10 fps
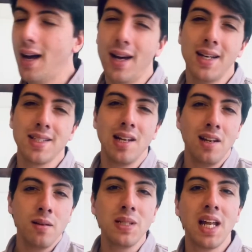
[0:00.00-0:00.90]
is a
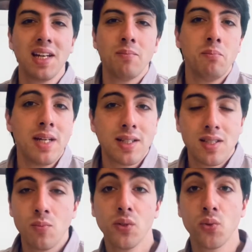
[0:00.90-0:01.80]
little bit like a
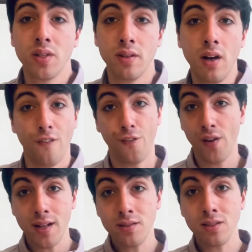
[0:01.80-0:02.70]
mix between
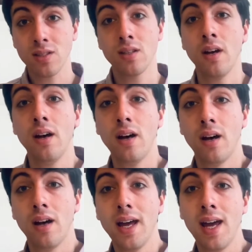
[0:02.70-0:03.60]
France
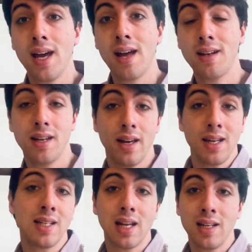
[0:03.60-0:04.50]
and
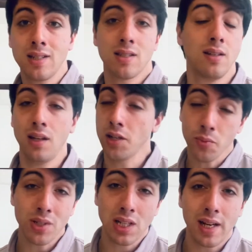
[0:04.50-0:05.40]
Italy. It's a little
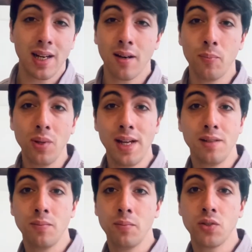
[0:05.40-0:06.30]
bit like a
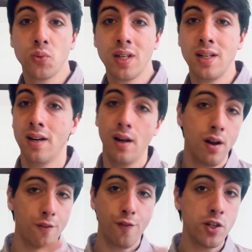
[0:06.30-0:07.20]
blend between
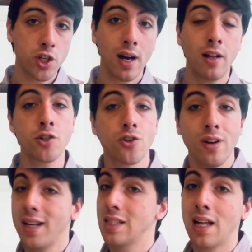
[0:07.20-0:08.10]
French culture
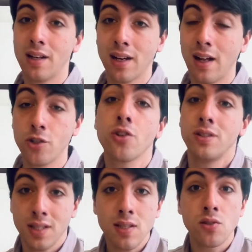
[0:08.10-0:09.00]
and Italian culture,
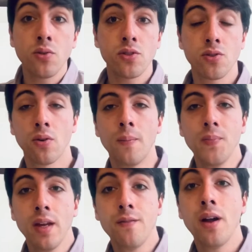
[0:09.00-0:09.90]
and this is also
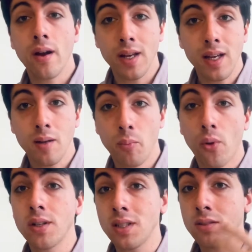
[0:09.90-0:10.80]
very
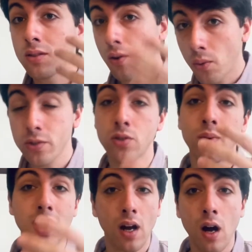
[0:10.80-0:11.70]
important also
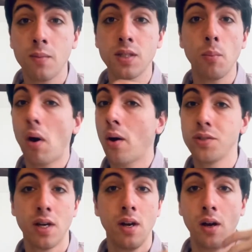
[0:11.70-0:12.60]
when it comes
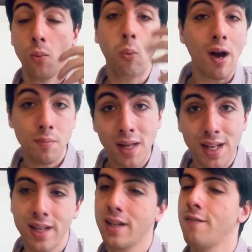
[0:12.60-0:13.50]
about
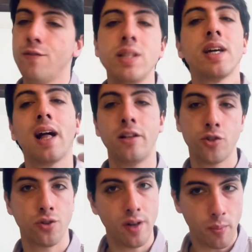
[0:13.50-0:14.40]
winemaking and
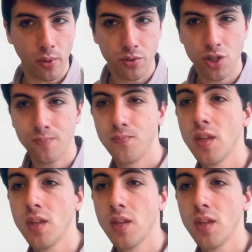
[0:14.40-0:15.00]
viticulture approach.